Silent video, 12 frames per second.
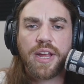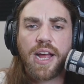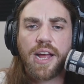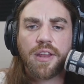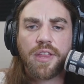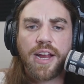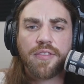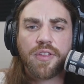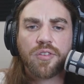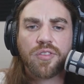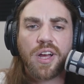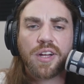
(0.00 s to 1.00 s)
They got
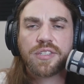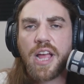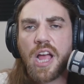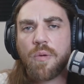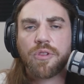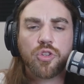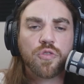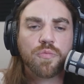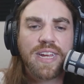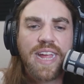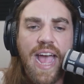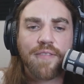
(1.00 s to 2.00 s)
their touchdown with Luke
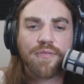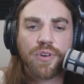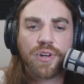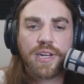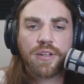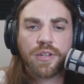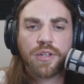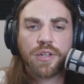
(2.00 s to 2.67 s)
McCaffrey.